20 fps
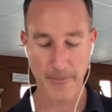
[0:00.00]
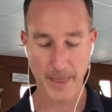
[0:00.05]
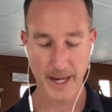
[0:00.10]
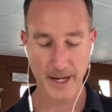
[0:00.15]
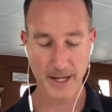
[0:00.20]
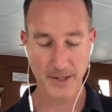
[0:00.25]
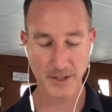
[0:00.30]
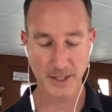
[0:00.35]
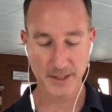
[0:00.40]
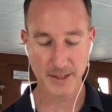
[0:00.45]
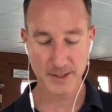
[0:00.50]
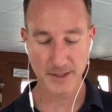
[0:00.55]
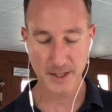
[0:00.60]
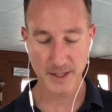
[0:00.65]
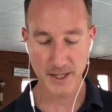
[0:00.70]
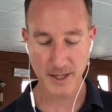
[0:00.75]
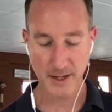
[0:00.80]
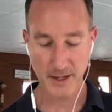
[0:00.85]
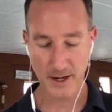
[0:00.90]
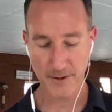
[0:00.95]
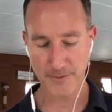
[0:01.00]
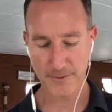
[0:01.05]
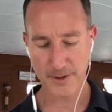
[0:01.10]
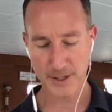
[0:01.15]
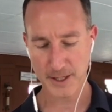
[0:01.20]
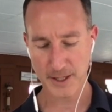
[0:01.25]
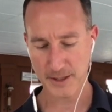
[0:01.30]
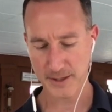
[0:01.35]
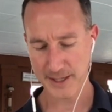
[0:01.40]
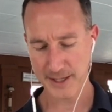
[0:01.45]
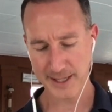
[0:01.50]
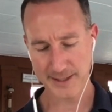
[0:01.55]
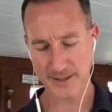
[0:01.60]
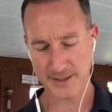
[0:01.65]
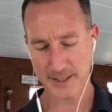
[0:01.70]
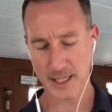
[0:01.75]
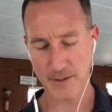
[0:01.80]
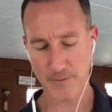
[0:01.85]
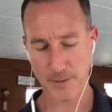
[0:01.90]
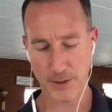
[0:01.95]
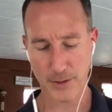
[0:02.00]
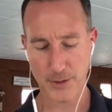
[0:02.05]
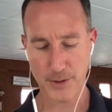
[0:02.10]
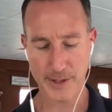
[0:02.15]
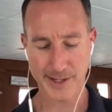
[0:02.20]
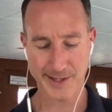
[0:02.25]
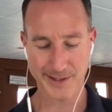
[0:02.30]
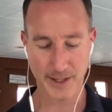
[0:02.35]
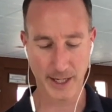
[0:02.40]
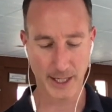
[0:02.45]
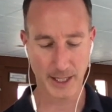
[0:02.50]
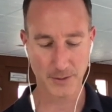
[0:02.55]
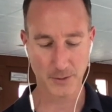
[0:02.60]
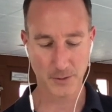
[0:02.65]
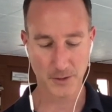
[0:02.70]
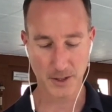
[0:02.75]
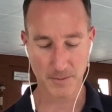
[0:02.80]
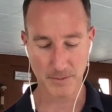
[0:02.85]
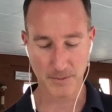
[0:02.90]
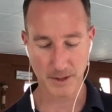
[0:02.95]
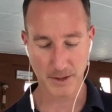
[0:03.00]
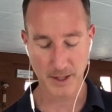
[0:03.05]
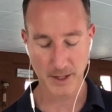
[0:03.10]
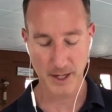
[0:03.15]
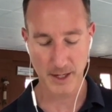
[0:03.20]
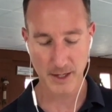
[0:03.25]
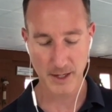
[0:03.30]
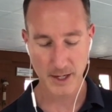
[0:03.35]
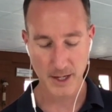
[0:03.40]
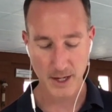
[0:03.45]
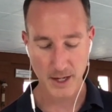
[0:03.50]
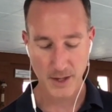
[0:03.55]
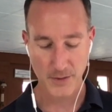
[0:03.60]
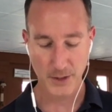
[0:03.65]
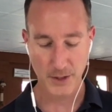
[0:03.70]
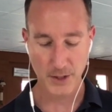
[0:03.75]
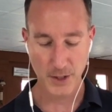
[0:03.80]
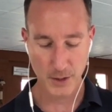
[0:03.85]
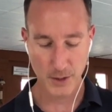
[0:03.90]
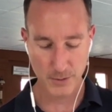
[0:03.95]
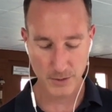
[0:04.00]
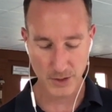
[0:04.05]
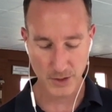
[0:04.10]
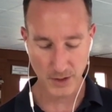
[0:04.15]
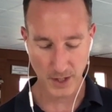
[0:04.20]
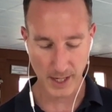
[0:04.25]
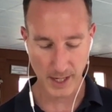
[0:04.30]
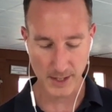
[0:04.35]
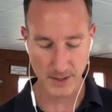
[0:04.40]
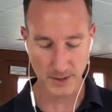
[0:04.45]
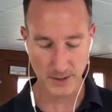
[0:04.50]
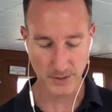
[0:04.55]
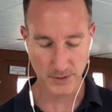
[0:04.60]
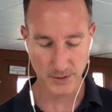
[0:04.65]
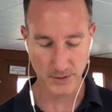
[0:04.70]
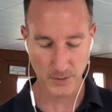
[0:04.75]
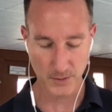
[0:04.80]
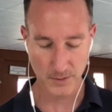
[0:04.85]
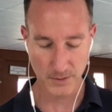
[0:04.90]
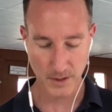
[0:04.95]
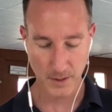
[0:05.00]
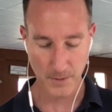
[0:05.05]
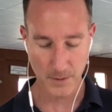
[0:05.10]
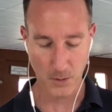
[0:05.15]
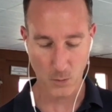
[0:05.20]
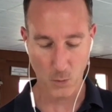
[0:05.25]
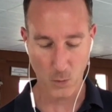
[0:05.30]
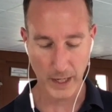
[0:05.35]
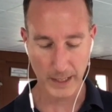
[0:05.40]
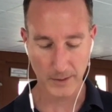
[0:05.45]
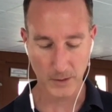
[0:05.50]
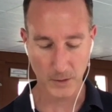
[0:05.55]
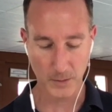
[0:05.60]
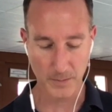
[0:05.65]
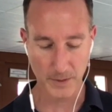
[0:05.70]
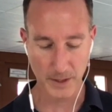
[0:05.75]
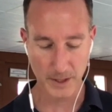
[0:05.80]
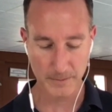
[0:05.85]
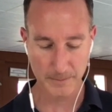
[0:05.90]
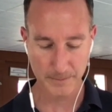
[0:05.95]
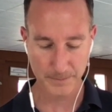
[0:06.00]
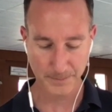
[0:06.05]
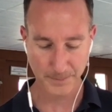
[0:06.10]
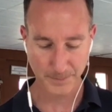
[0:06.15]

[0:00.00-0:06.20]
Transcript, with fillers: And as you can see, every I think it's like every 30 seconds or something like that, the code changes. So I'm going to wait a little bit.